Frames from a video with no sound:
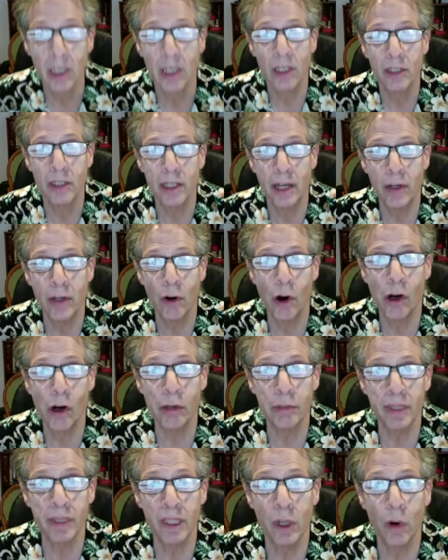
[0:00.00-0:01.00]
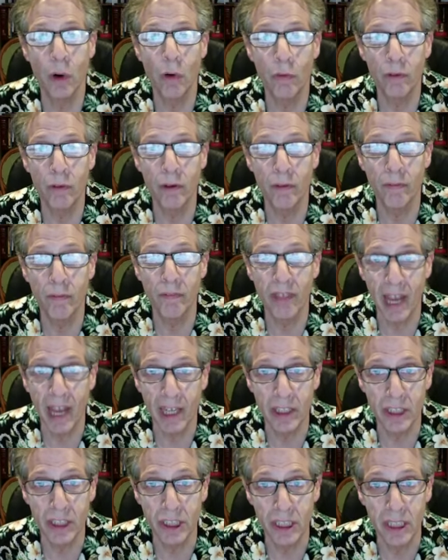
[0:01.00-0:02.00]
Now you're arguing over
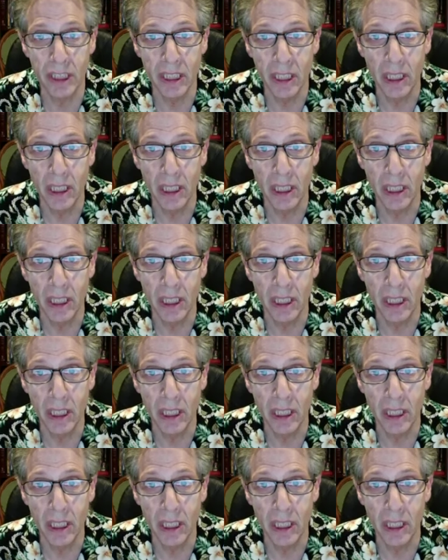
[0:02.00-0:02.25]
fantasy